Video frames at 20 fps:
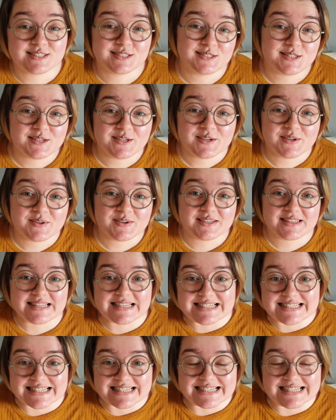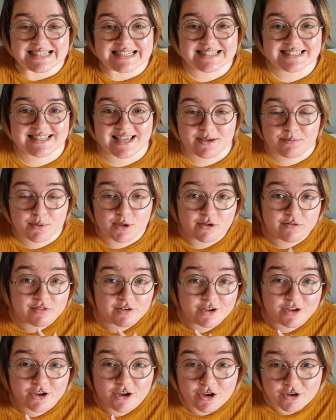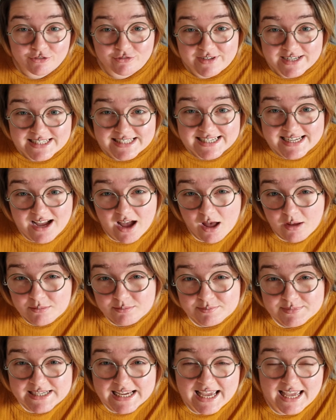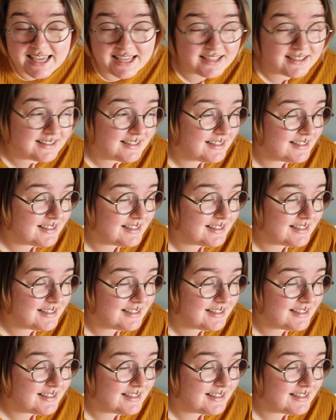so this is a bit of a reading update